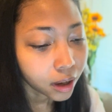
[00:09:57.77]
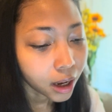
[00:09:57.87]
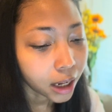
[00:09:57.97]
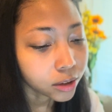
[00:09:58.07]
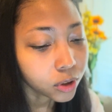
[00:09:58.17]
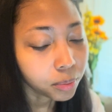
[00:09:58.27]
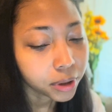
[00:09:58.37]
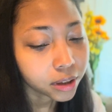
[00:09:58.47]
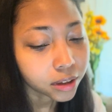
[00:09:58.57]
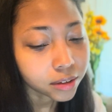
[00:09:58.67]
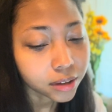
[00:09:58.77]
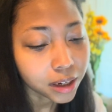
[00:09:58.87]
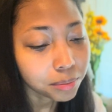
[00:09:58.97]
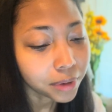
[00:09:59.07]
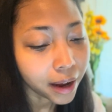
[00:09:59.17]
I do it because
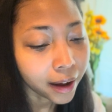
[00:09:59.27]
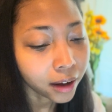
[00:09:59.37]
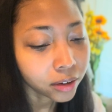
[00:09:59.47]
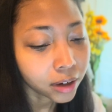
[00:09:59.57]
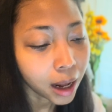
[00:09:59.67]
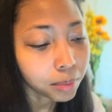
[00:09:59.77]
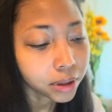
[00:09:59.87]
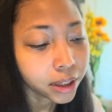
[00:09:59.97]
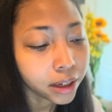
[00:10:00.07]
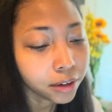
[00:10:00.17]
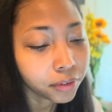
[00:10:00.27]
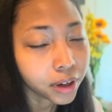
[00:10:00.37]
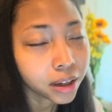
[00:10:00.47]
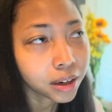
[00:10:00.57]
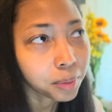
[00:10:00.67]
deep down, I believe
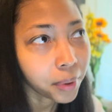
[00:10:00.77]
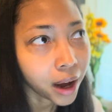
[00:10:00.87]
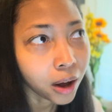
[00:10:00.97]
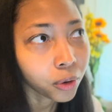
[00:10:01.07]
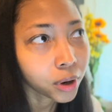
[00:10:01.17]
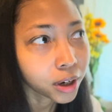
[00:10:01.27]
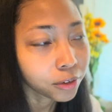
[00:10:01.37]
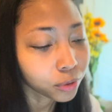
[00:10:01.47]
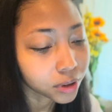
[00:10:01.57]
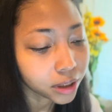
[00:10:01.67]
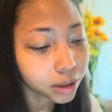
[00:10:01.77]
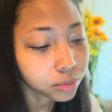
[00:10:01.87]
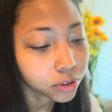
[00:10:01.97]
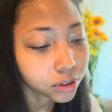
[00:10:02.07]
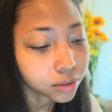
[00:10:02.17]
in the power of
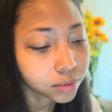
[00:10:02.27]
redemption.